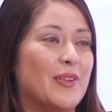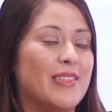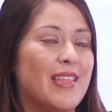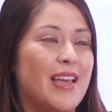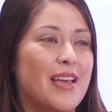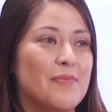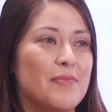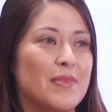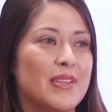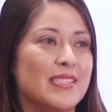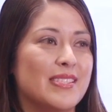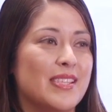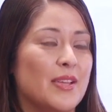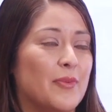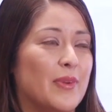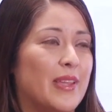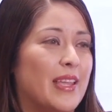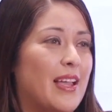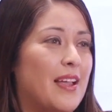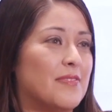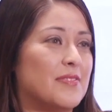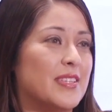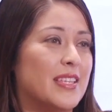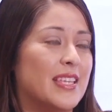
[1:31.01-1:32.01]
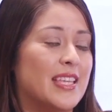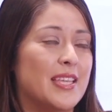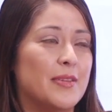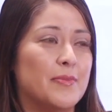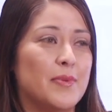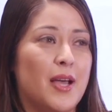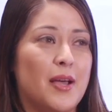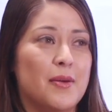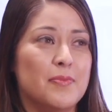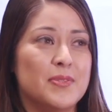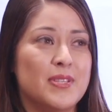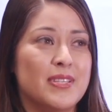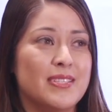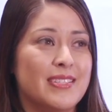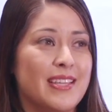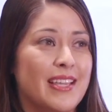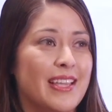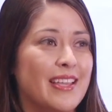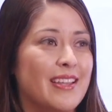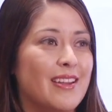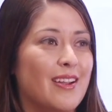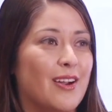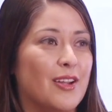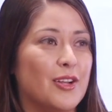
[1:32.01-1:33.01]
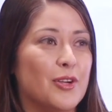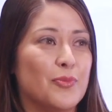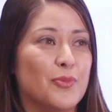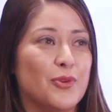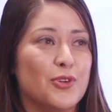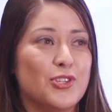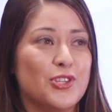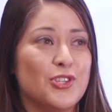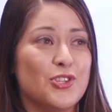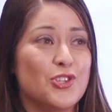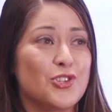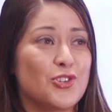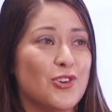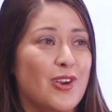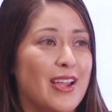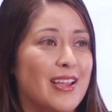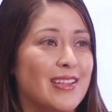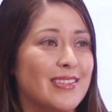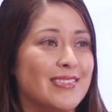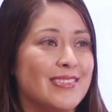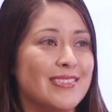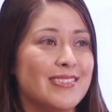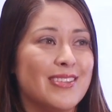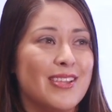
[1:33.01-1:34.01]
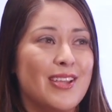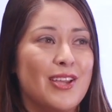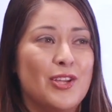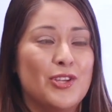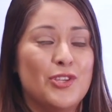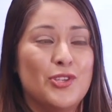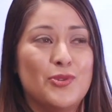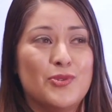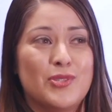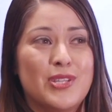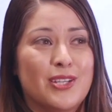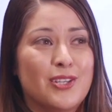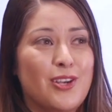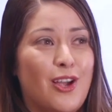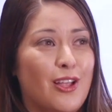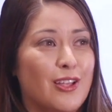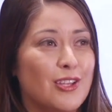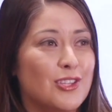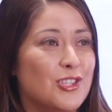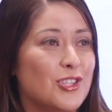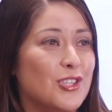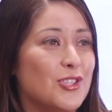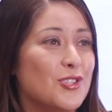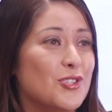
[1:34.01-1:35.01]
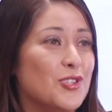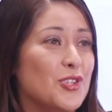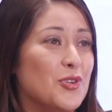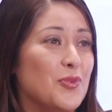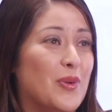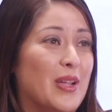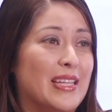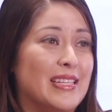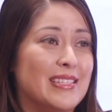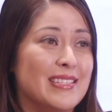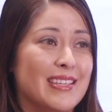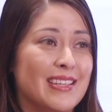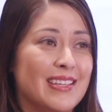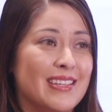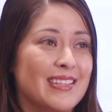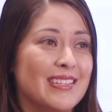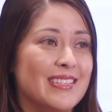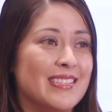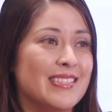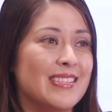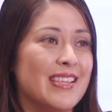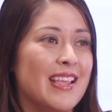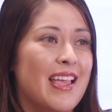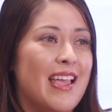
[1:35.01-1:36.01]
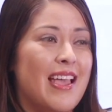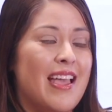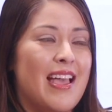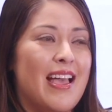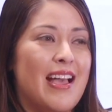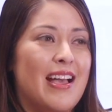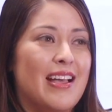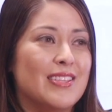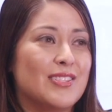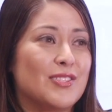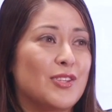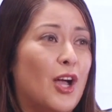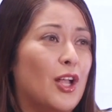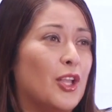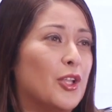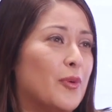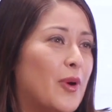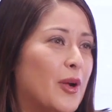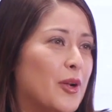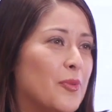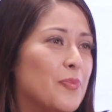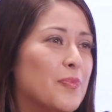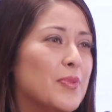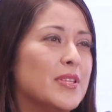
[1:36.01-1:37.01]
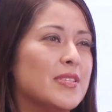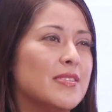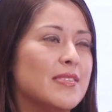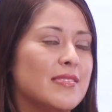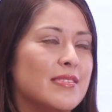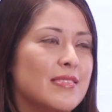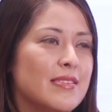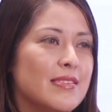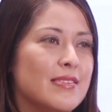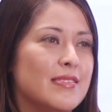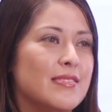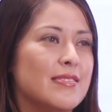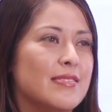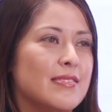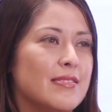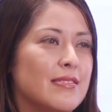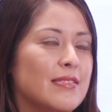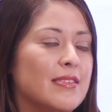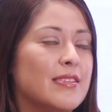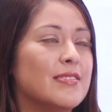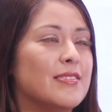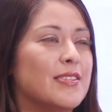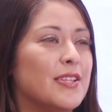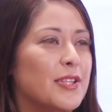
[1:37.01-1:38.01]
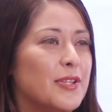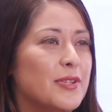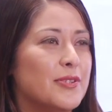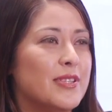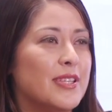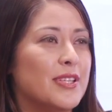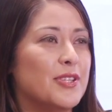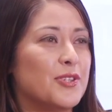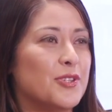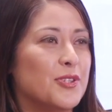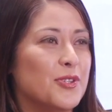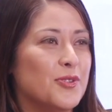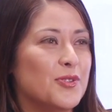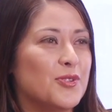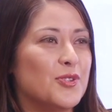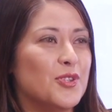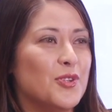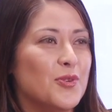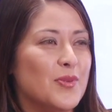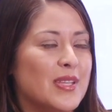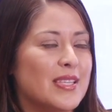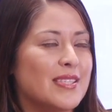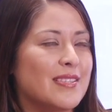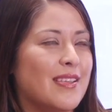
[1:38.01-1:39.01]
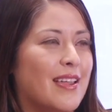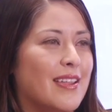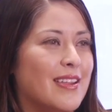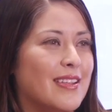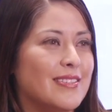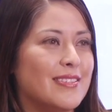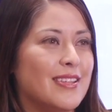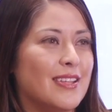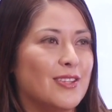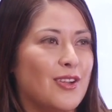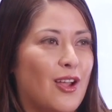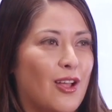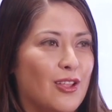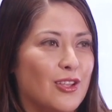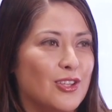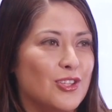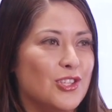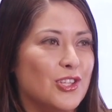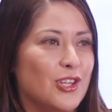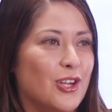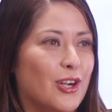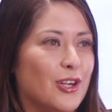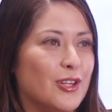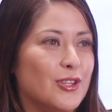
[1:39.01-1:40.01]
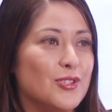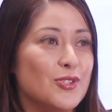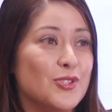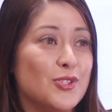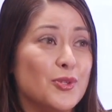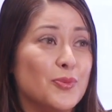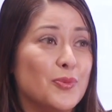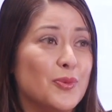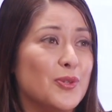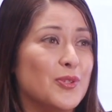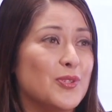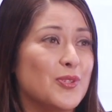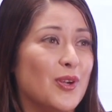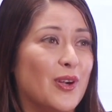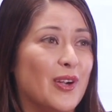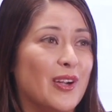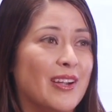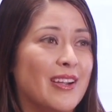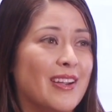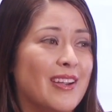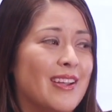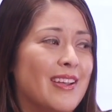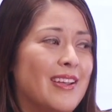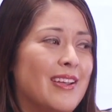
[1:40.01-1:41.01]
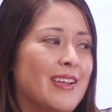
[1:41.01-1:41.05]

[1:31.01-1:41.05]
and that means that we have to keep up to date on emerging trends, new technologies, new ideas. As Colorado businesses continue to introduce new exciting technology, our consumers are